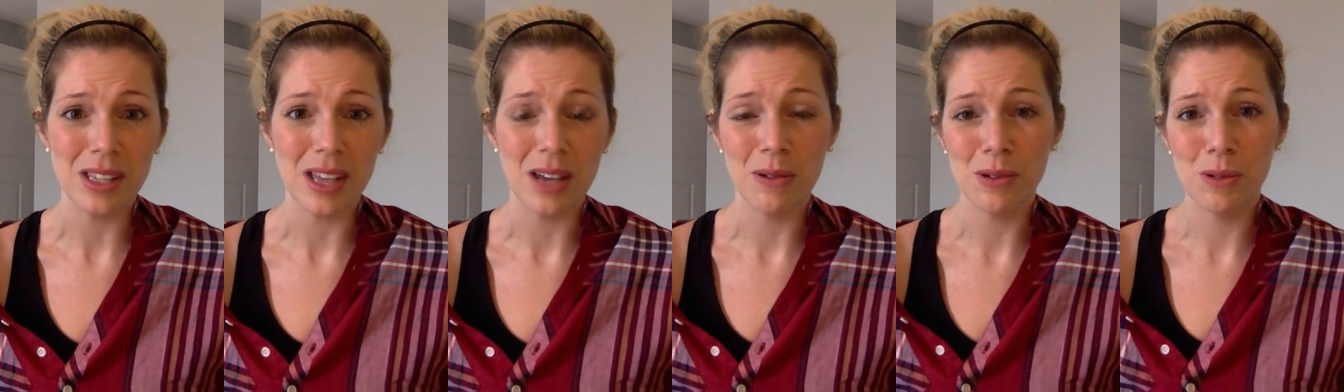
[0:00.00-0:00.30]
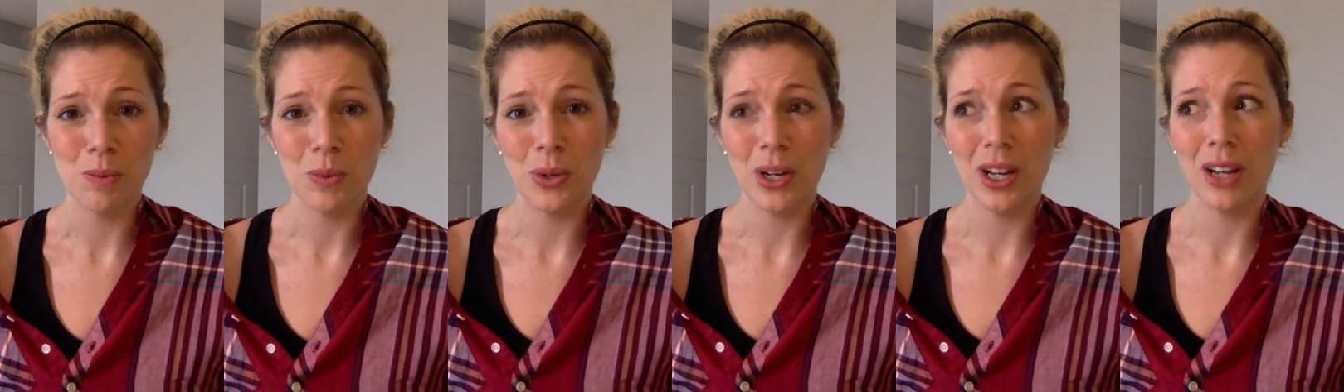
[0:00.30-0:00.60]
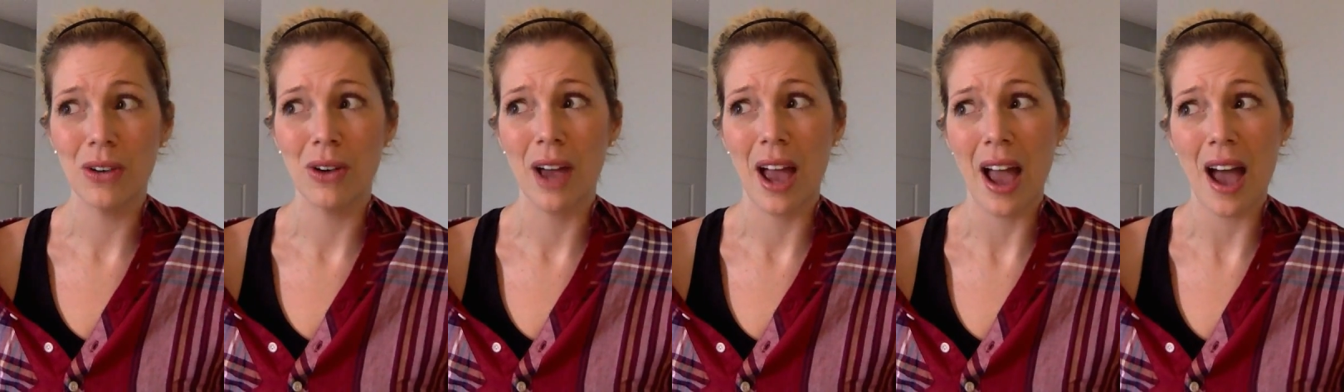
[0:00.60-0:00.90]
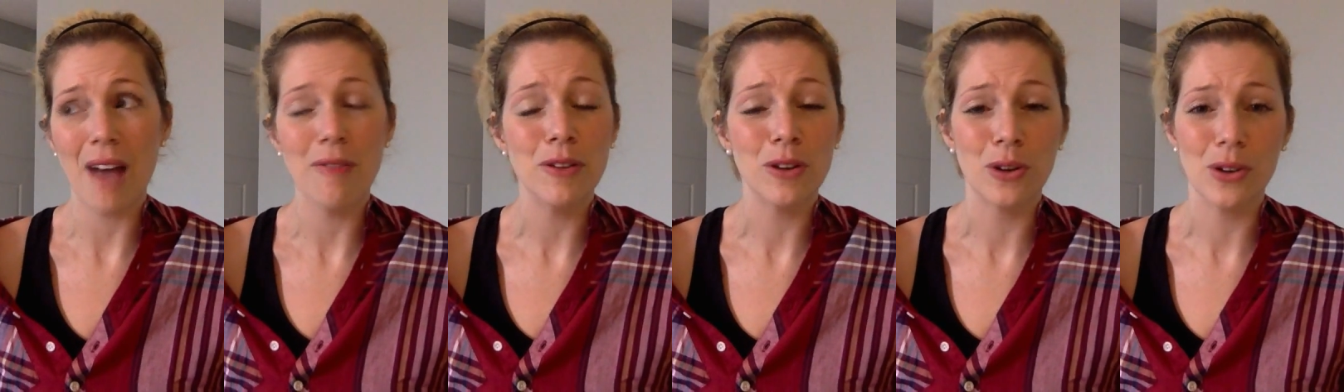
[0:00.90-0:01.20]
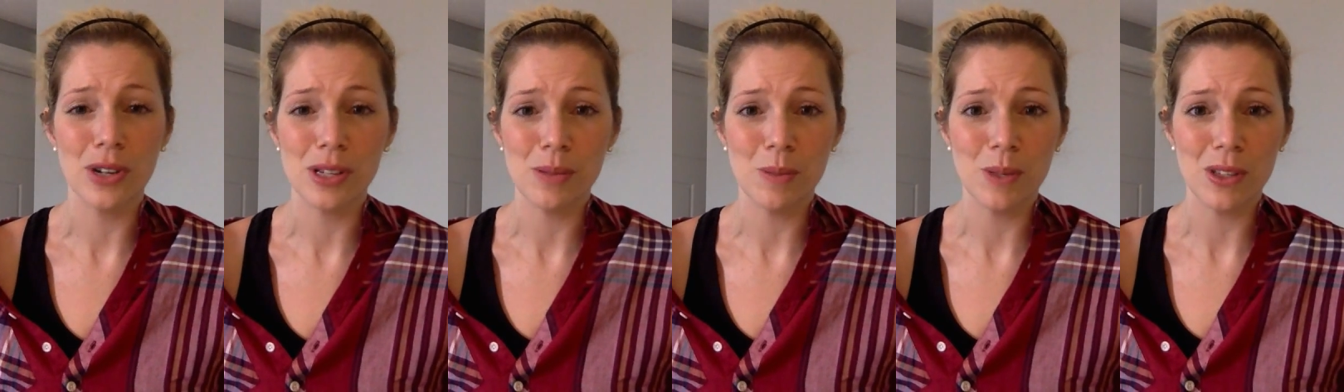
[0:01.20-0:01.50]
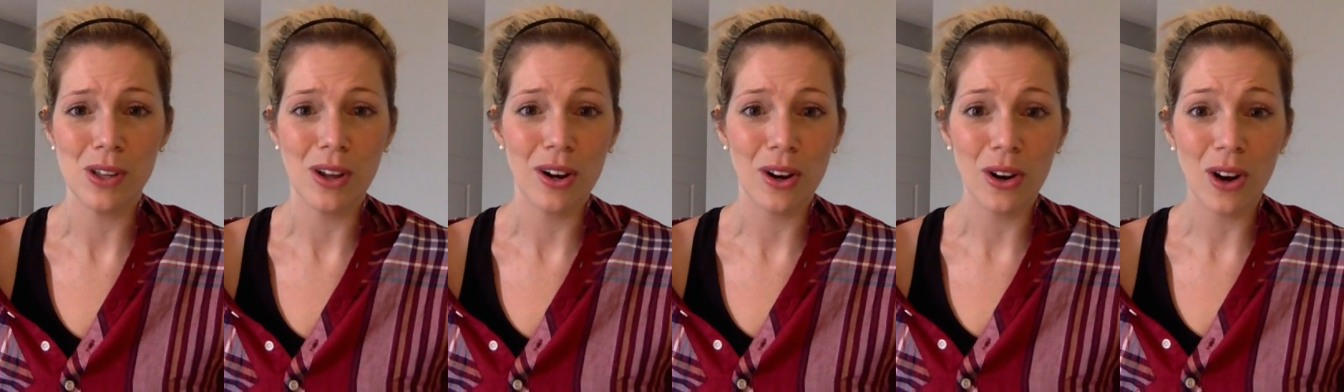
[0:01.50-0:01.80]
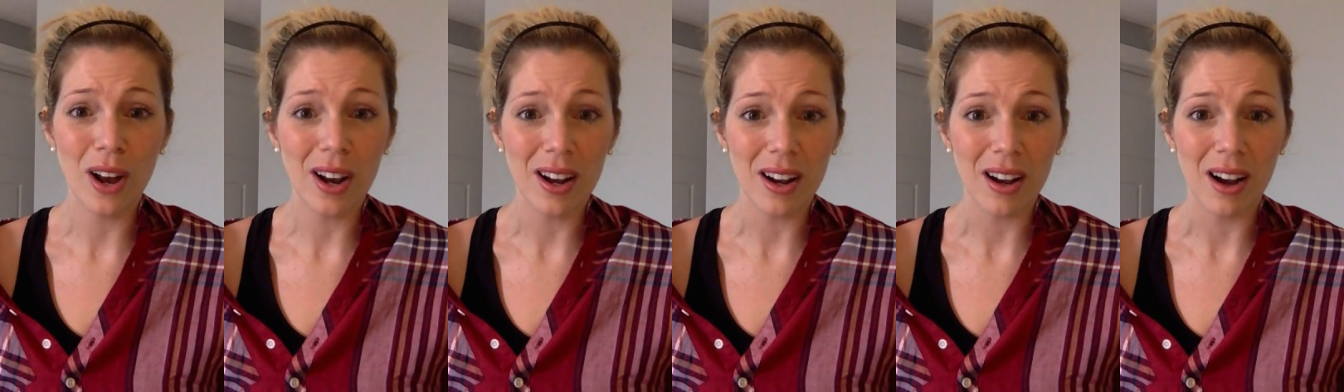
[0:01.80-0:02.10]
I was putting half of Christmas on a
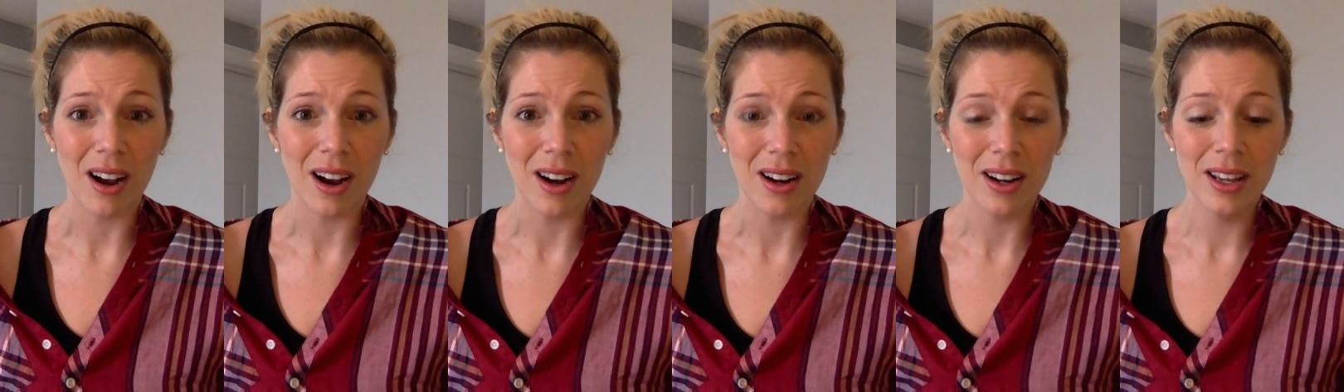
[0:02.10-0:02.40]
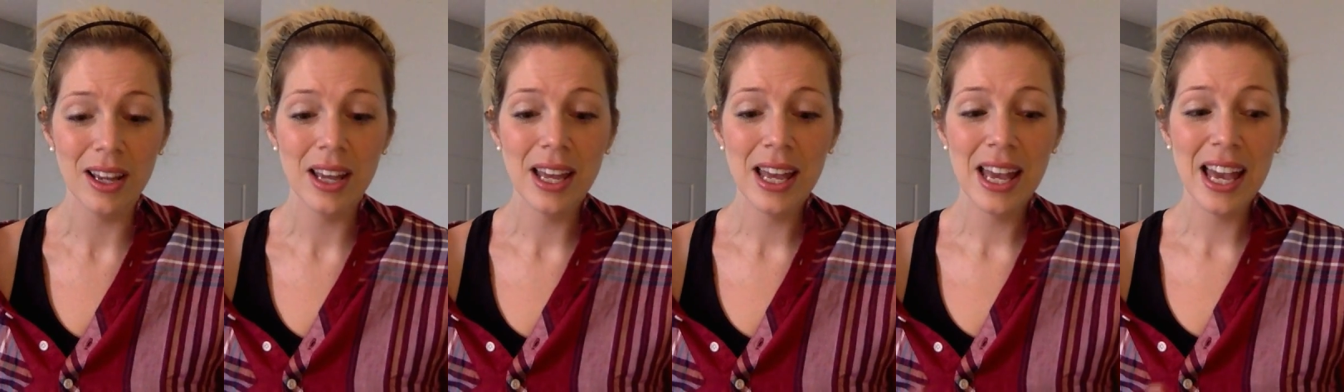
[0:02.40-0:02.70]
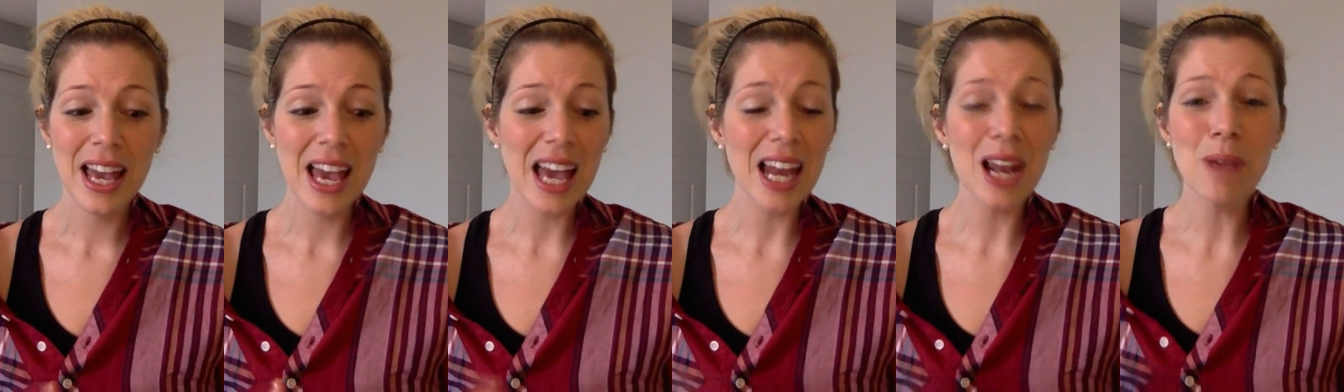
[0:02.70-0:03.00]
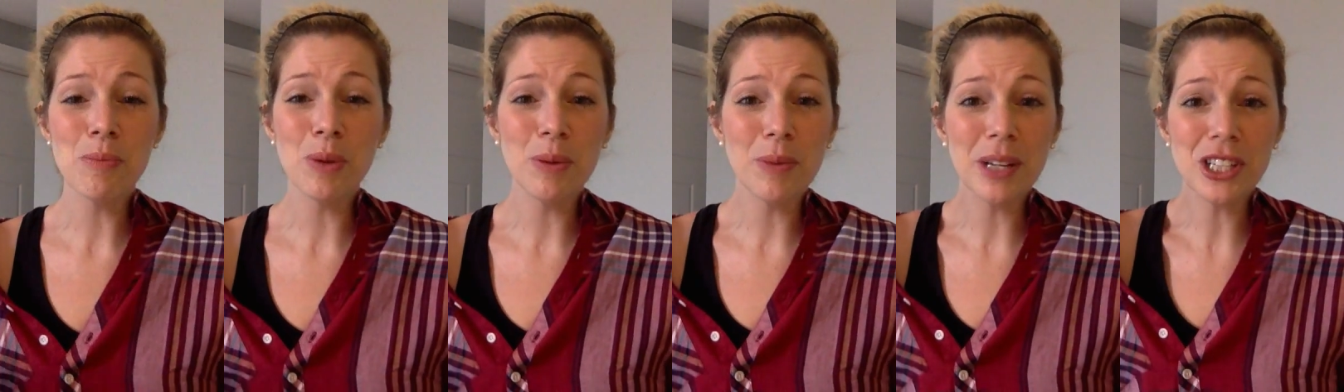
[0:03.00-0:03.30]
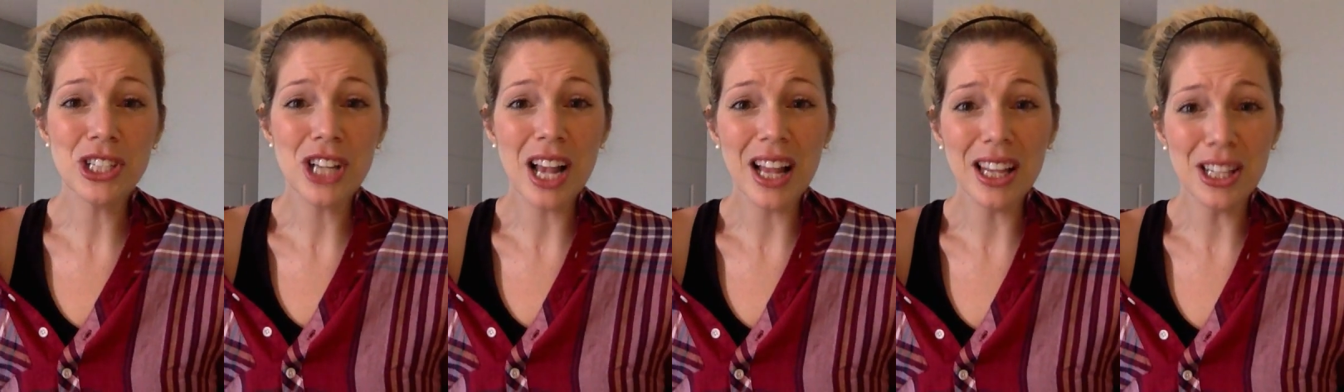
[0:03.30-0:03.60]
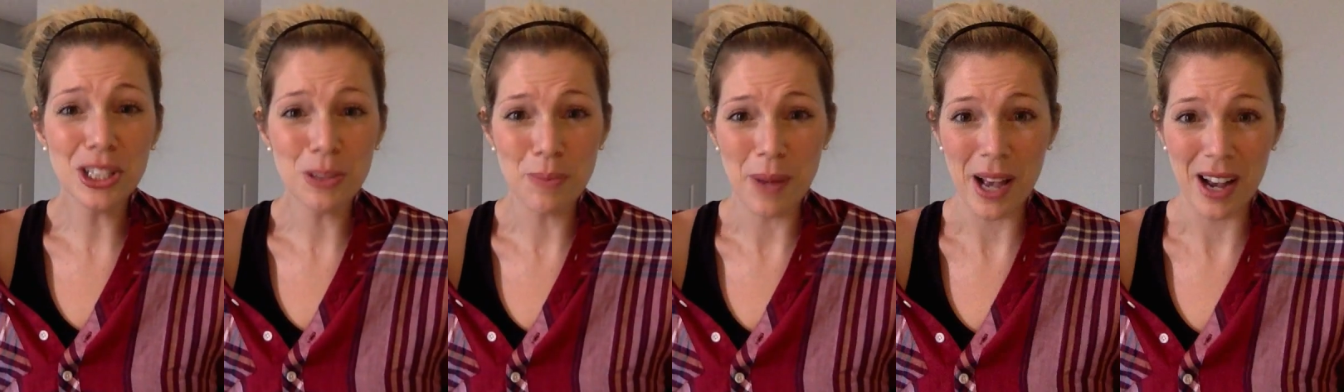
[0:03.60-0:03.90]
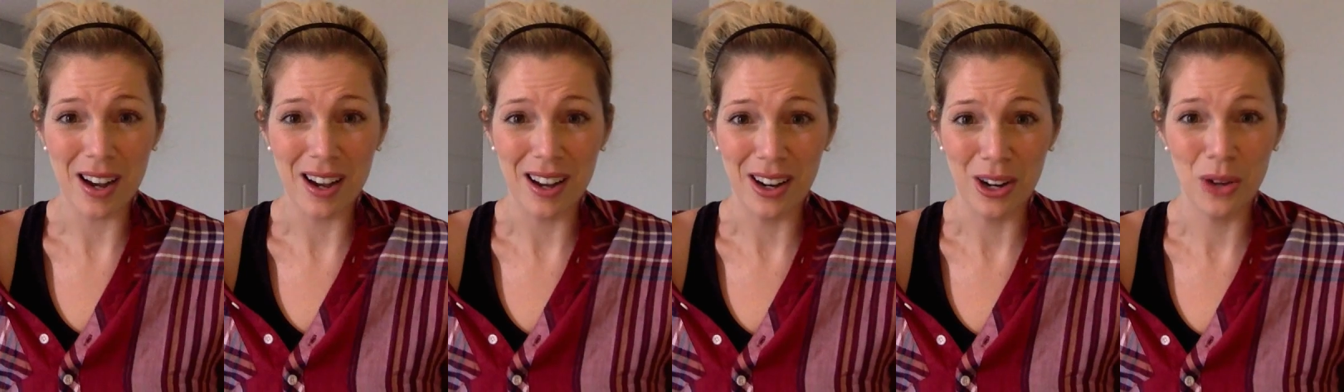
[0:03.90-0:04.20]
credit card, and I put my challenge
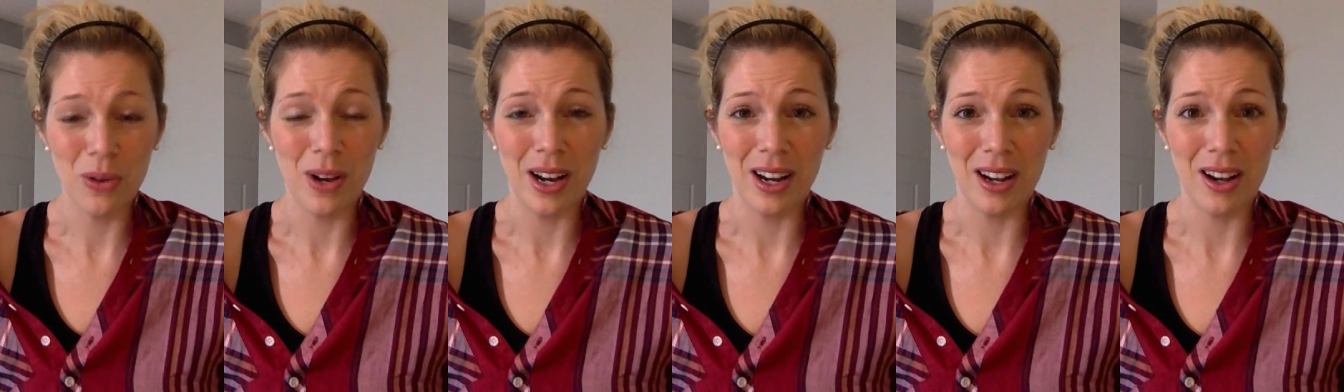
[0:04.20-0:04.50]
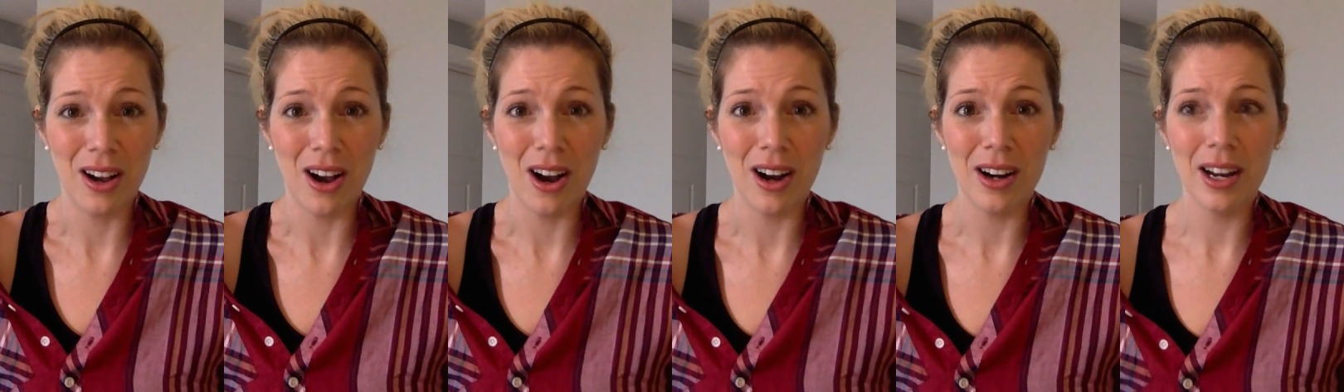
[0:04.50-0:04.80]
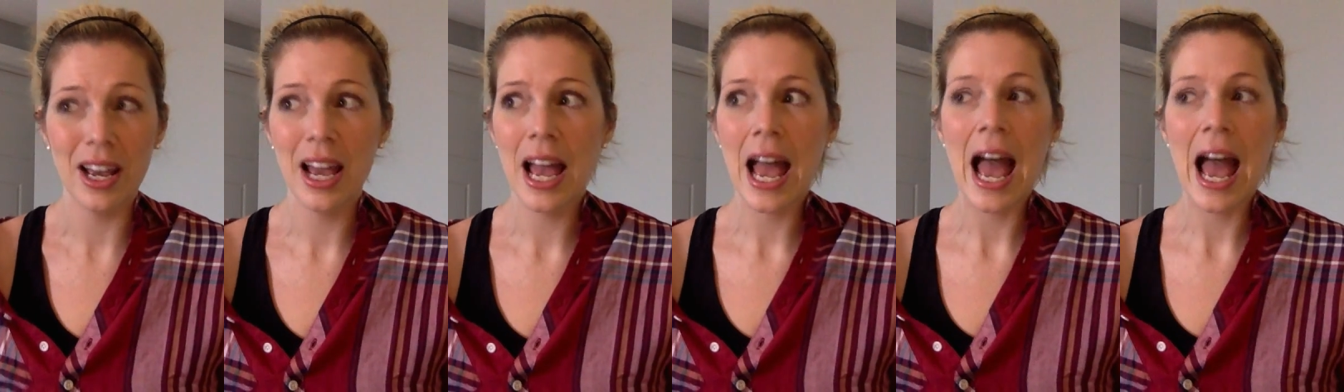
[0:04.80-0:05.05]
pack on a credit card.